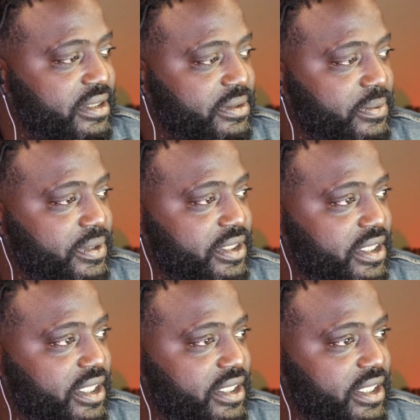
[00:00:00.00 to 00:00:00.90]
one
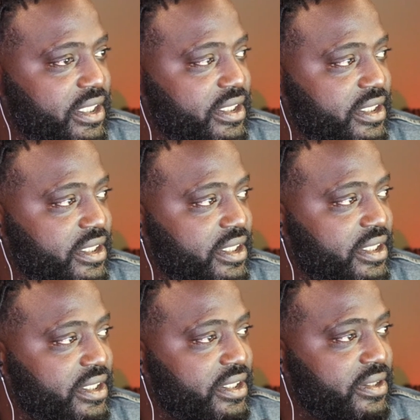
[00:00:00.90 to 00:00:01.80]
that I like.
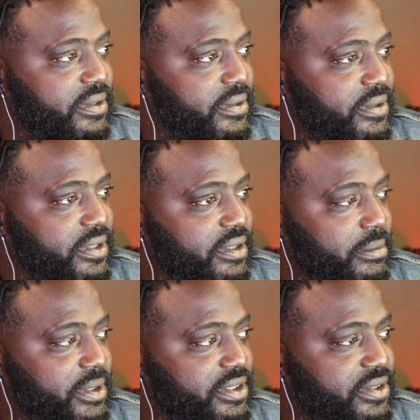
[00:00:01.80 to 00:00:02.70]
Though the
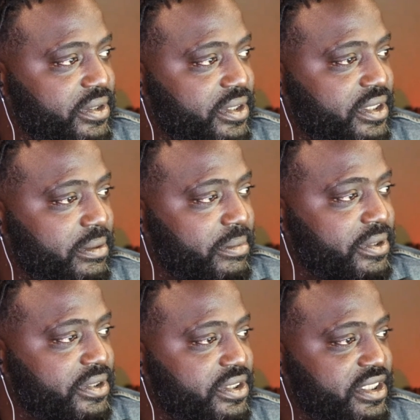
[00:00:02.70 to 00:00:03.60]
enemy is strong in
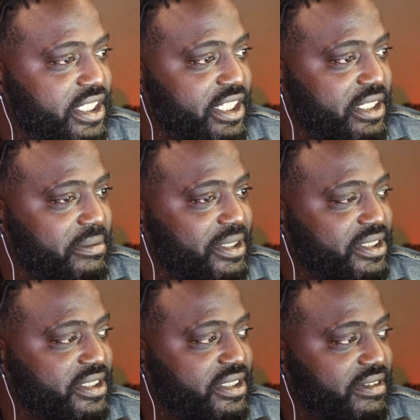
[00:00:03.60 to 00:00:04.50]
numbers, scheme
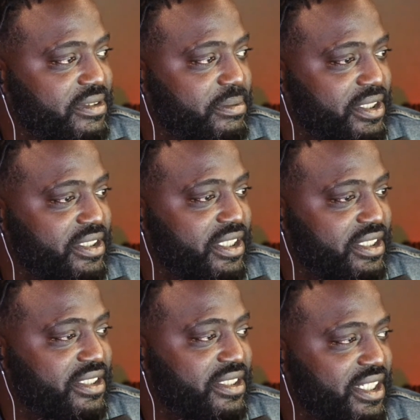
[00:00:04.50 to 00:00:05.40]
as discovers pain and
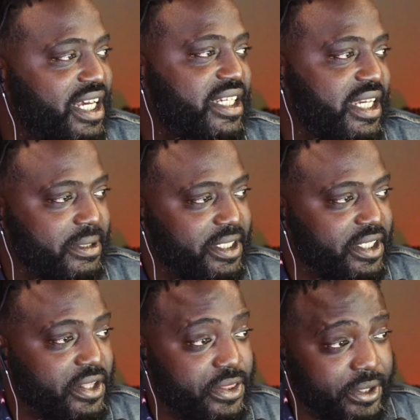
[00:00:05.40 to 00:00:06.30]
like. Okay,
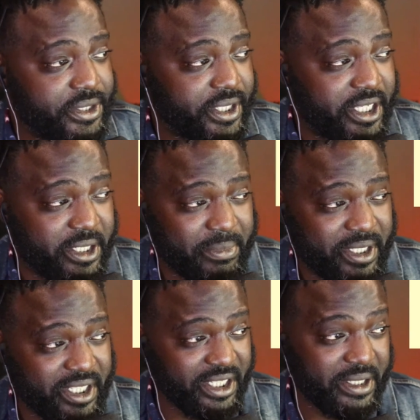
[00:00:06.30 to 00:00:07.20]
though the
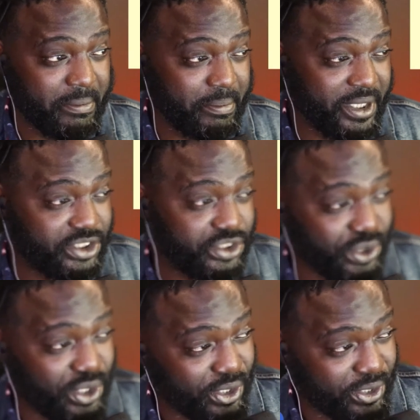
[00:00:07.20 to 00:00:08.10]
enemy be
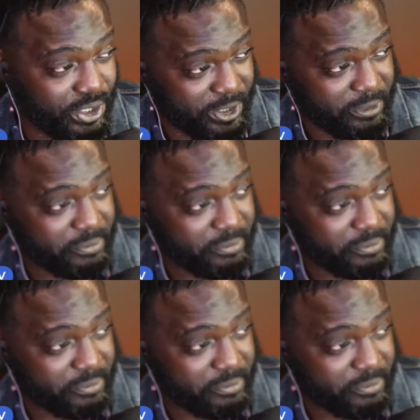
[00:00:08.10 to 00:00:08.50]
stronger